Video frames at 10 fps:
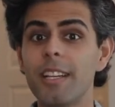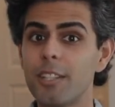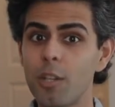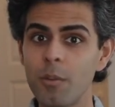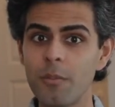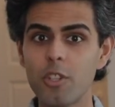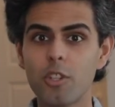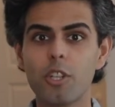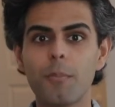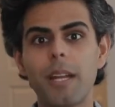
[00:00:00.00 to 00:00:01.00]
Though I'm
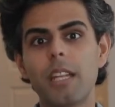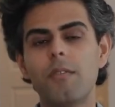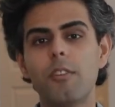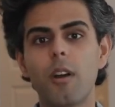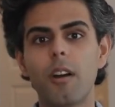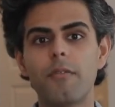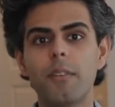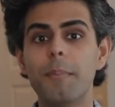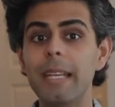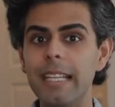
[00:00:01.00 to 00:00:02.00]
sure many of you are
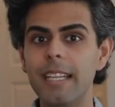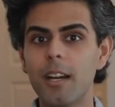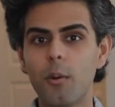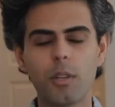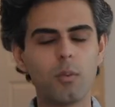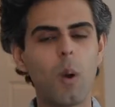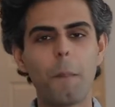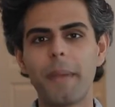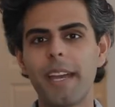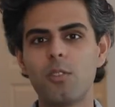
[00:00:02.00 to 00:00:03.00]
familiar with
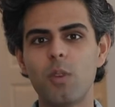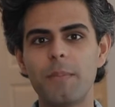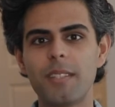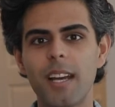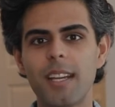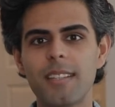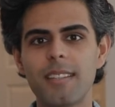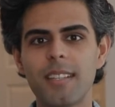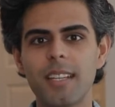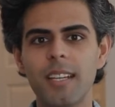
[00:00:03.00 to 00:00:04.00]
one-page websites,